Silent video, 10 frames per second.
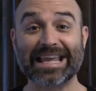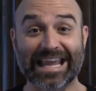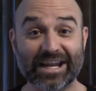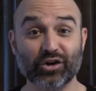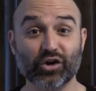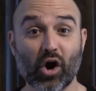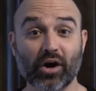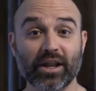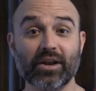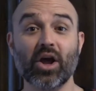
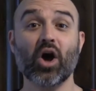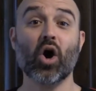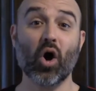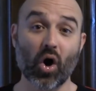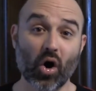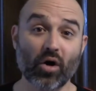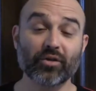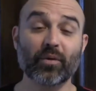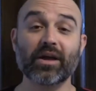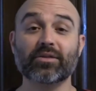kindergarten all
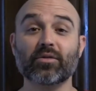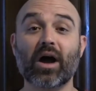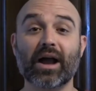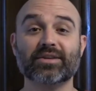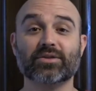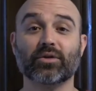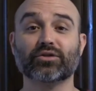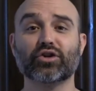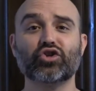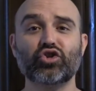the way through high school
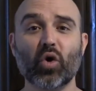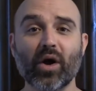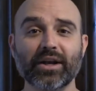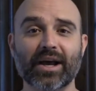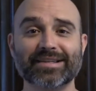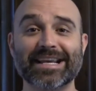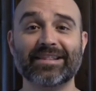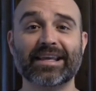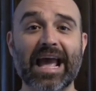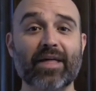to join us in
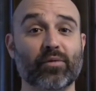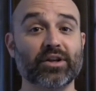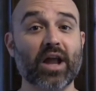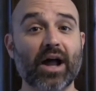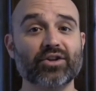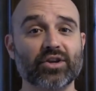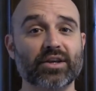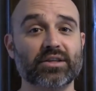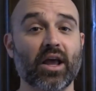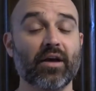the gathering, not
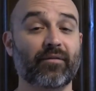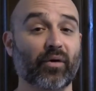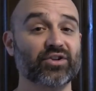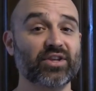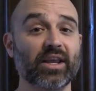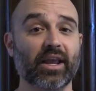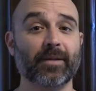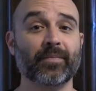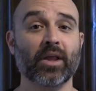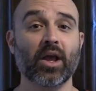just for
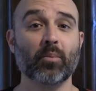singing,